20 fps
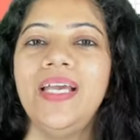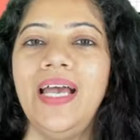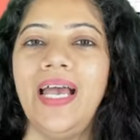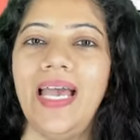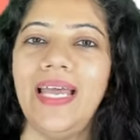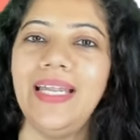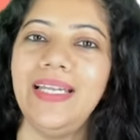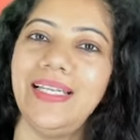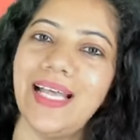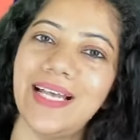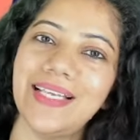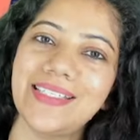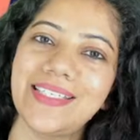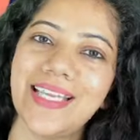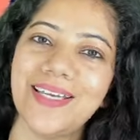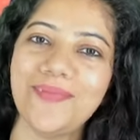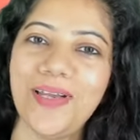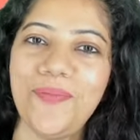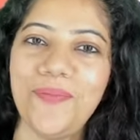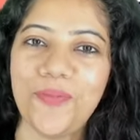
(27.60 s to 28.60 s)
And last
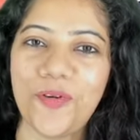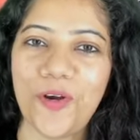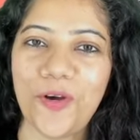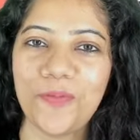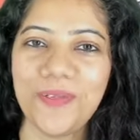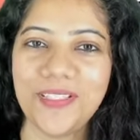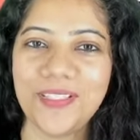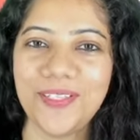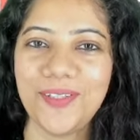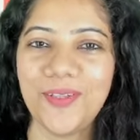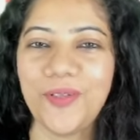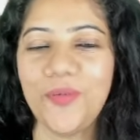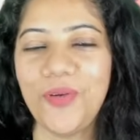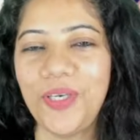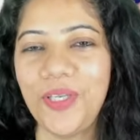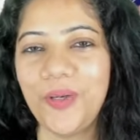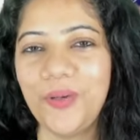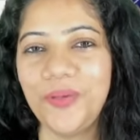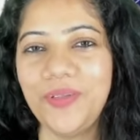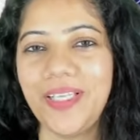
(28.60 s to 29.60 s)
time I promised in the
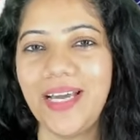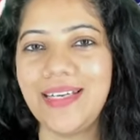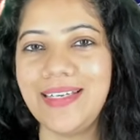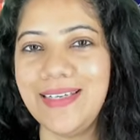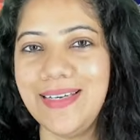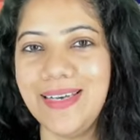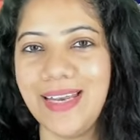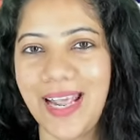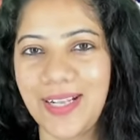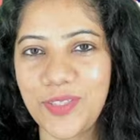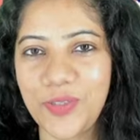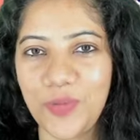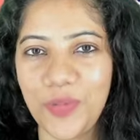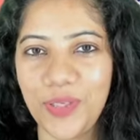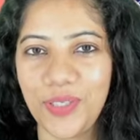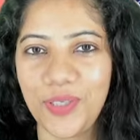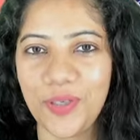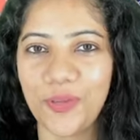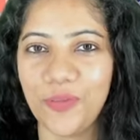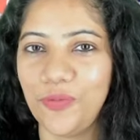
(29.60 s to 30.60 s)
video that next
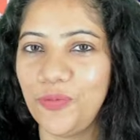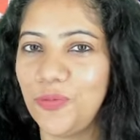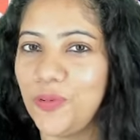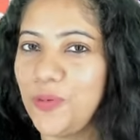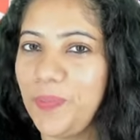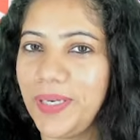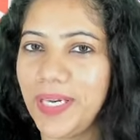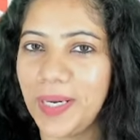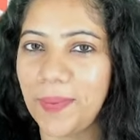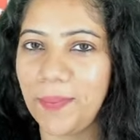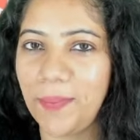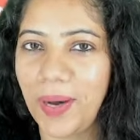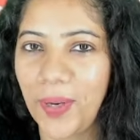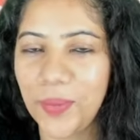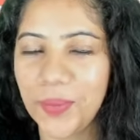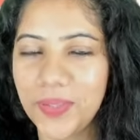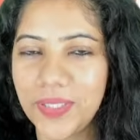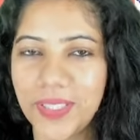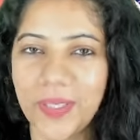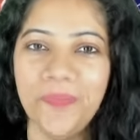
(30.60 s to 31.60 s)
video would be
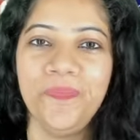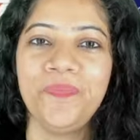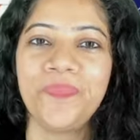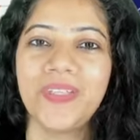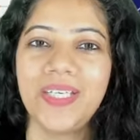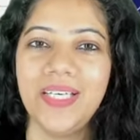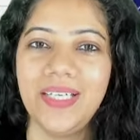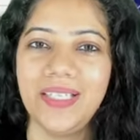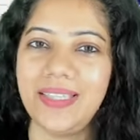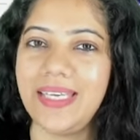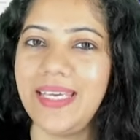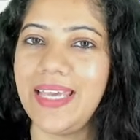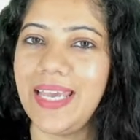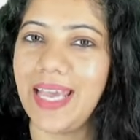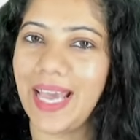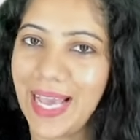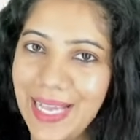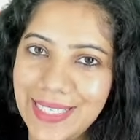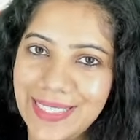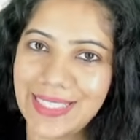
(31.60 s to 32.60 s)
about the
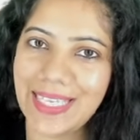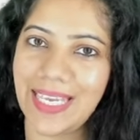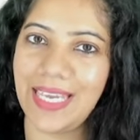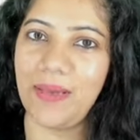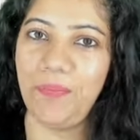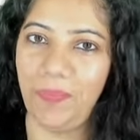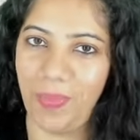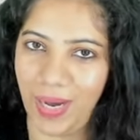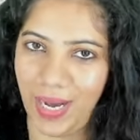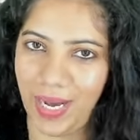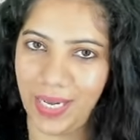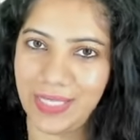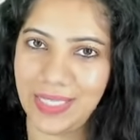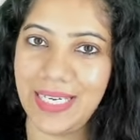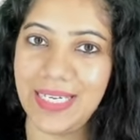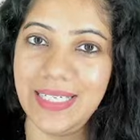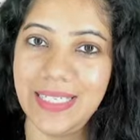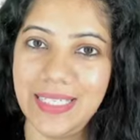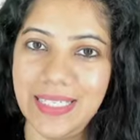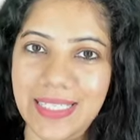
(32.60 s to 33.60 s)
essay part
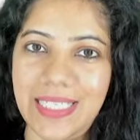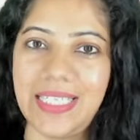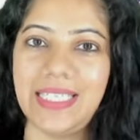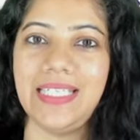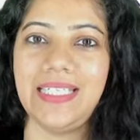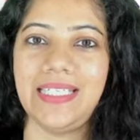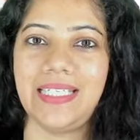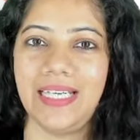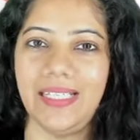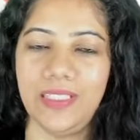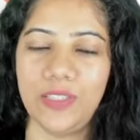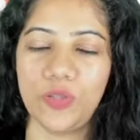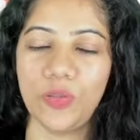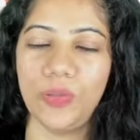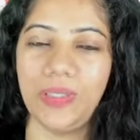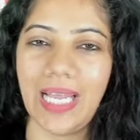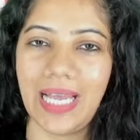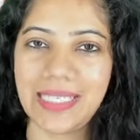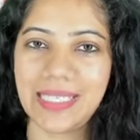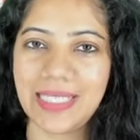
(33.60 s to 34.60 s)
in detail. So
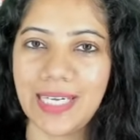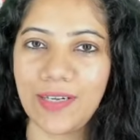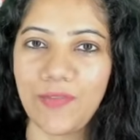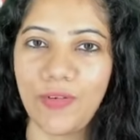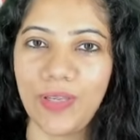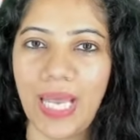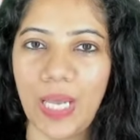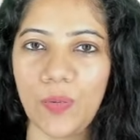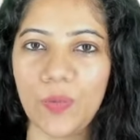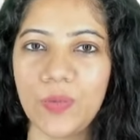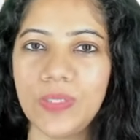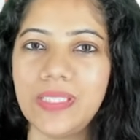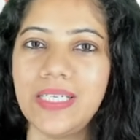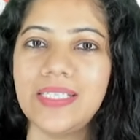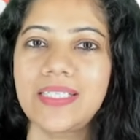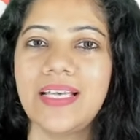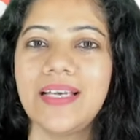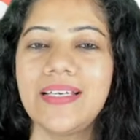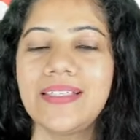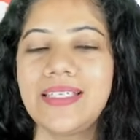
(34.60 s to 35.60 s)
last time when I was
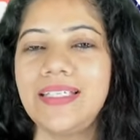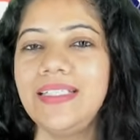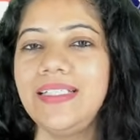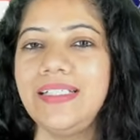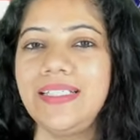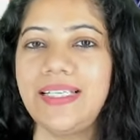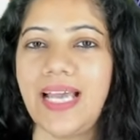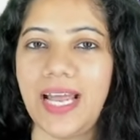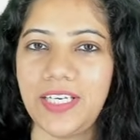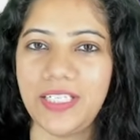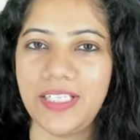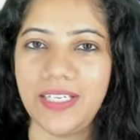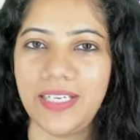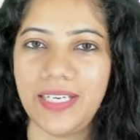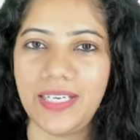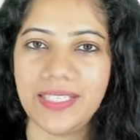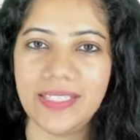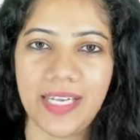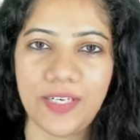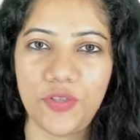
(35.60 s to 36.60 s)
discussing the
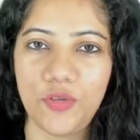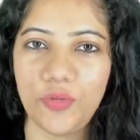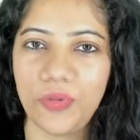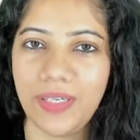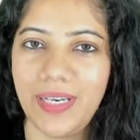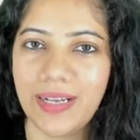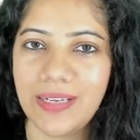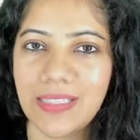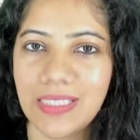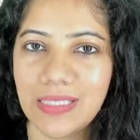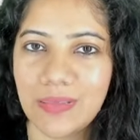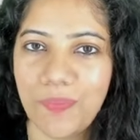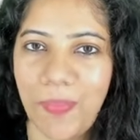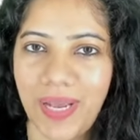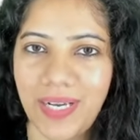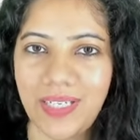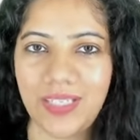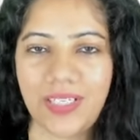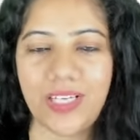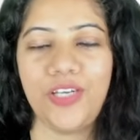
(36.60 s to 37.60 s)
categories that you can
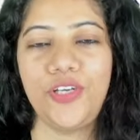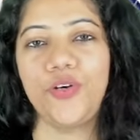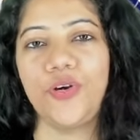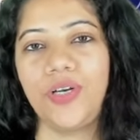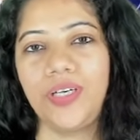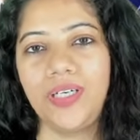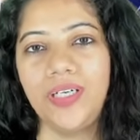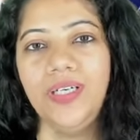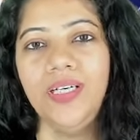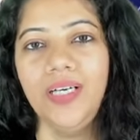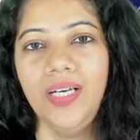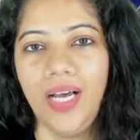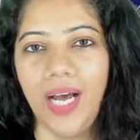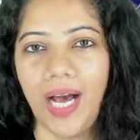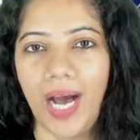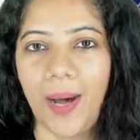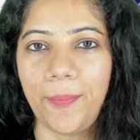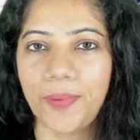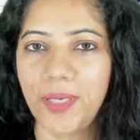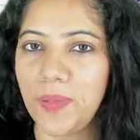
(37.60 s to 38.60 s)
expect in your
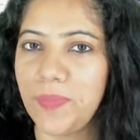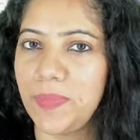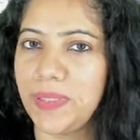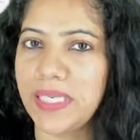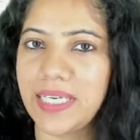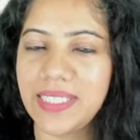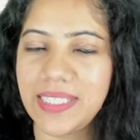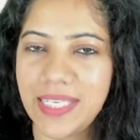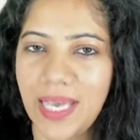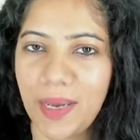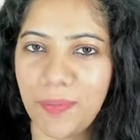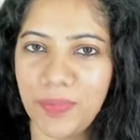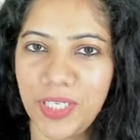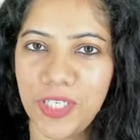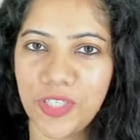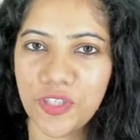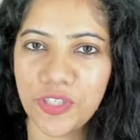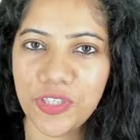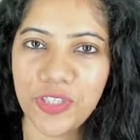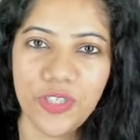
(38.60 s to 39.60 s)
upcoming
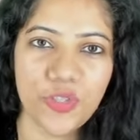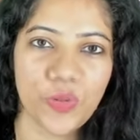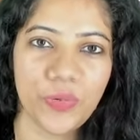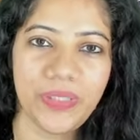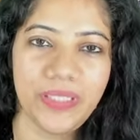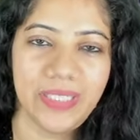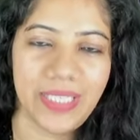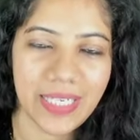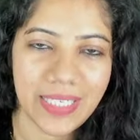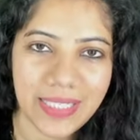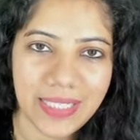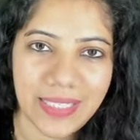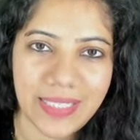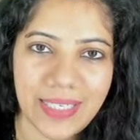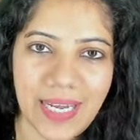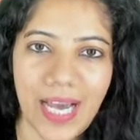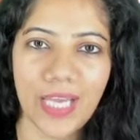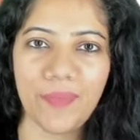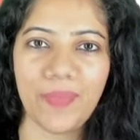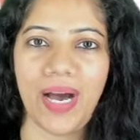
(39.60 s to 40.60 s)
examination, so this
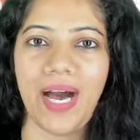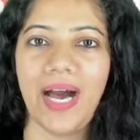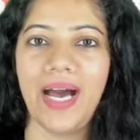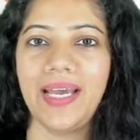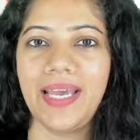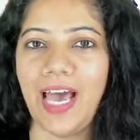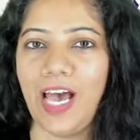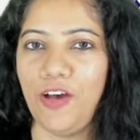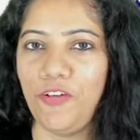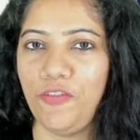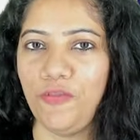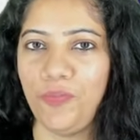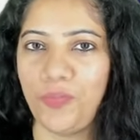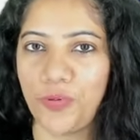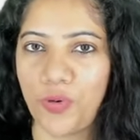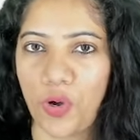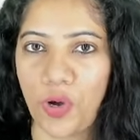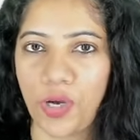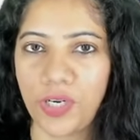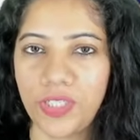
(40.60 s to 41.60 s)
time I have
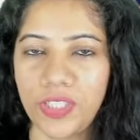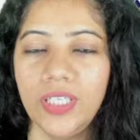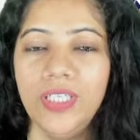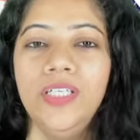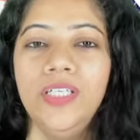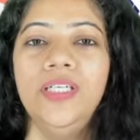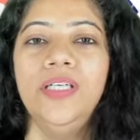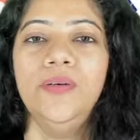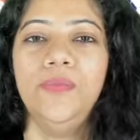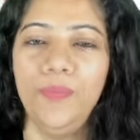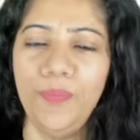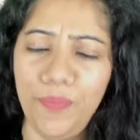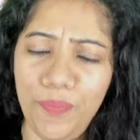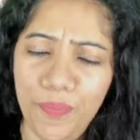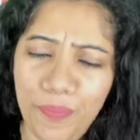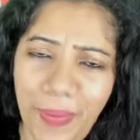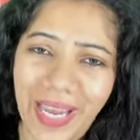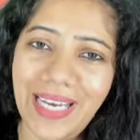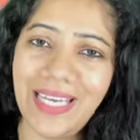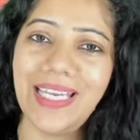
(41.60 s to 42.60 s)
brought
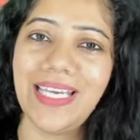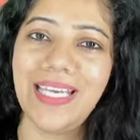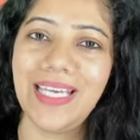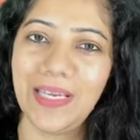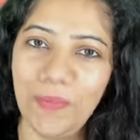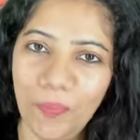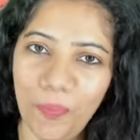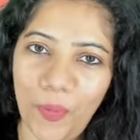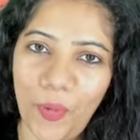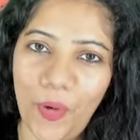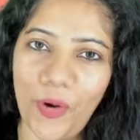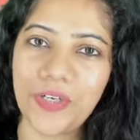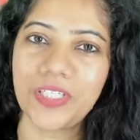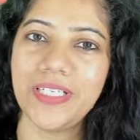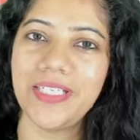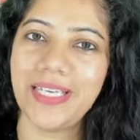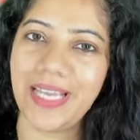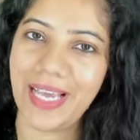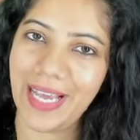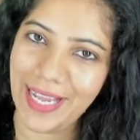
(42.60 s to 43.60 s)
many
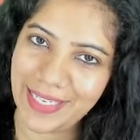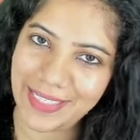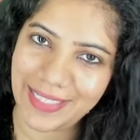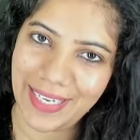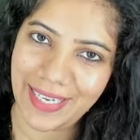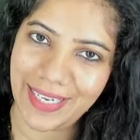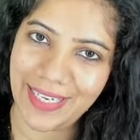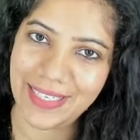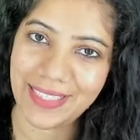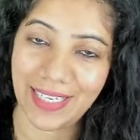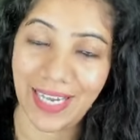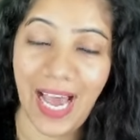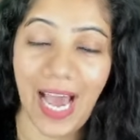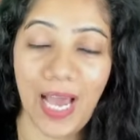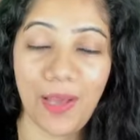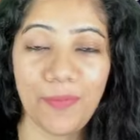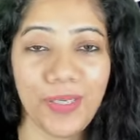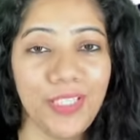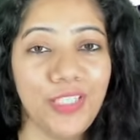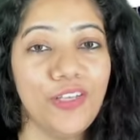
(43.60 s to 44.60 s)
important essays, I
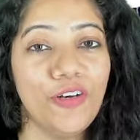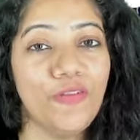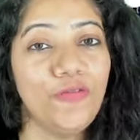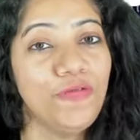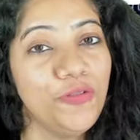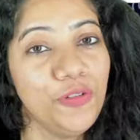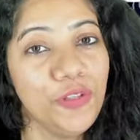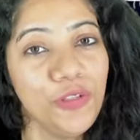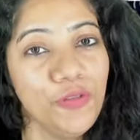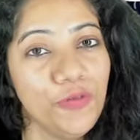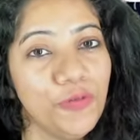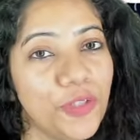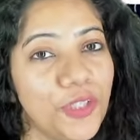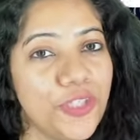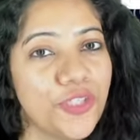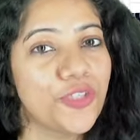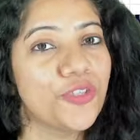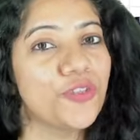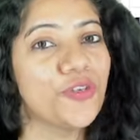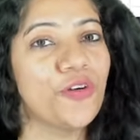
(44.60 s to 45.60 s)
mean the full
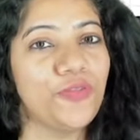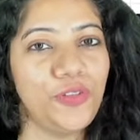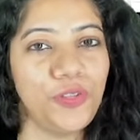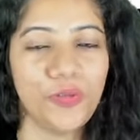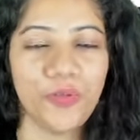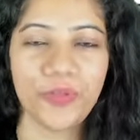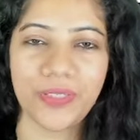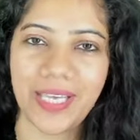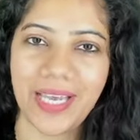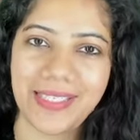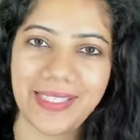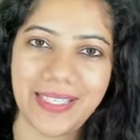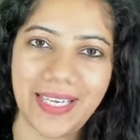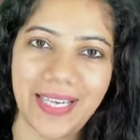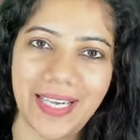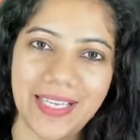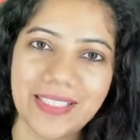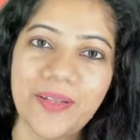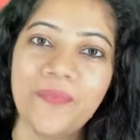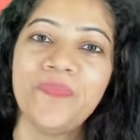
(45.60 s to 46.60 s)
version of those
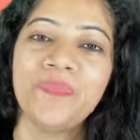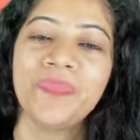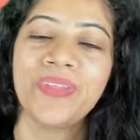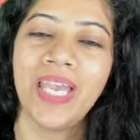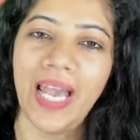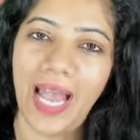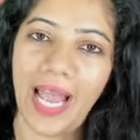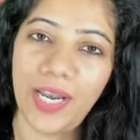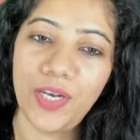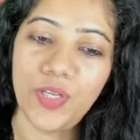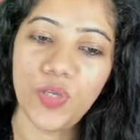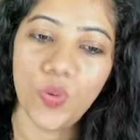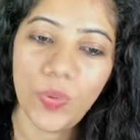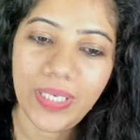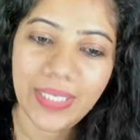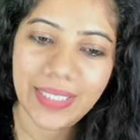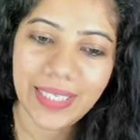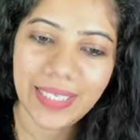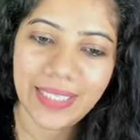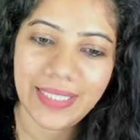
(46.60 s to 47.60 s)
essays, and you
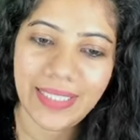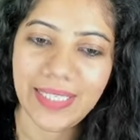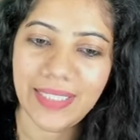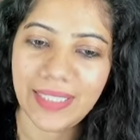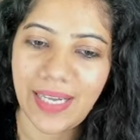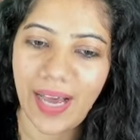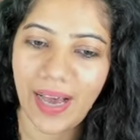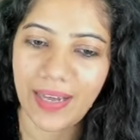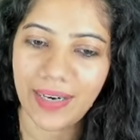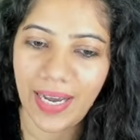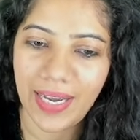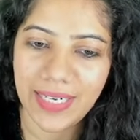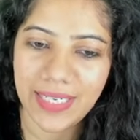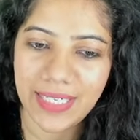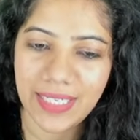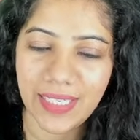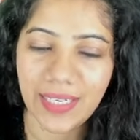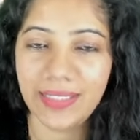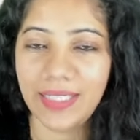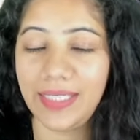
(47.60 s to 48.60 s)
will get the entire
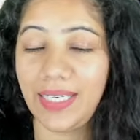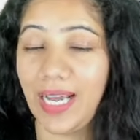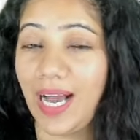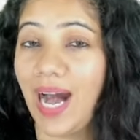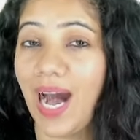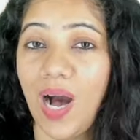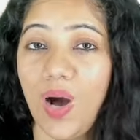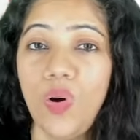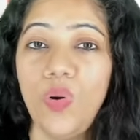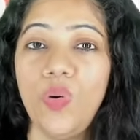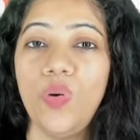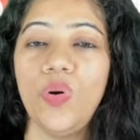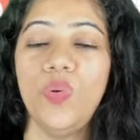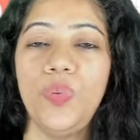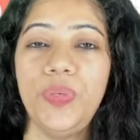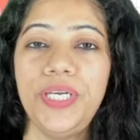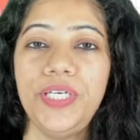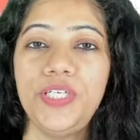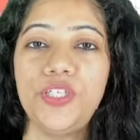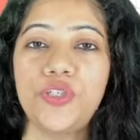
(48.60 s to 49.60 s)
idea that how
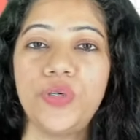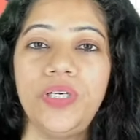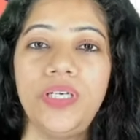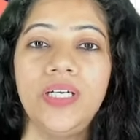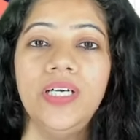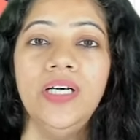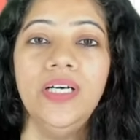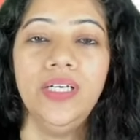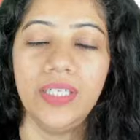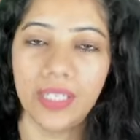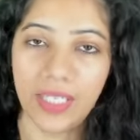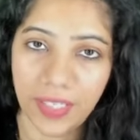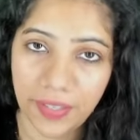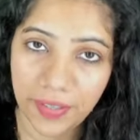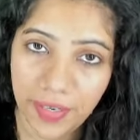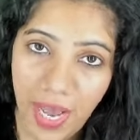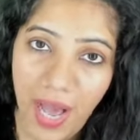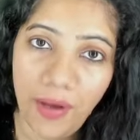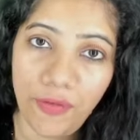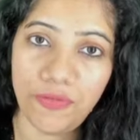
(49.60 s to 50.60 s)
we should
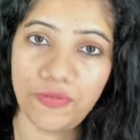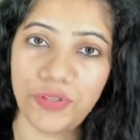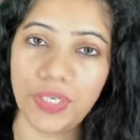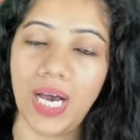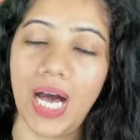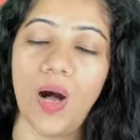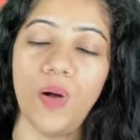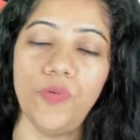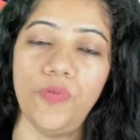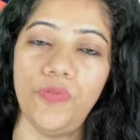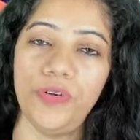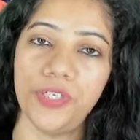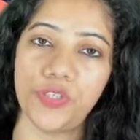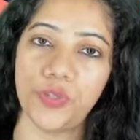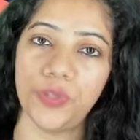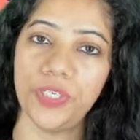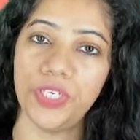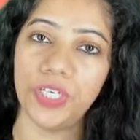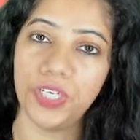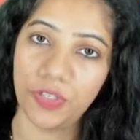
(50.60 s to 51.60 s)
craft, how we
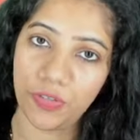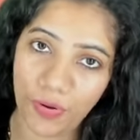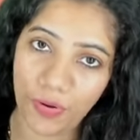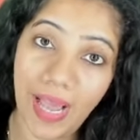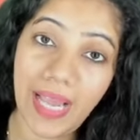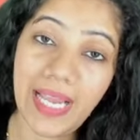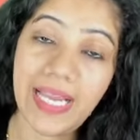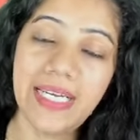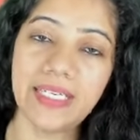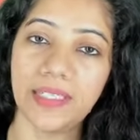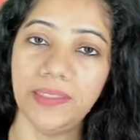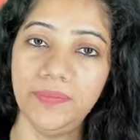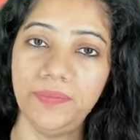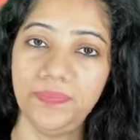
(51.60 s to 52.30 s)
should write,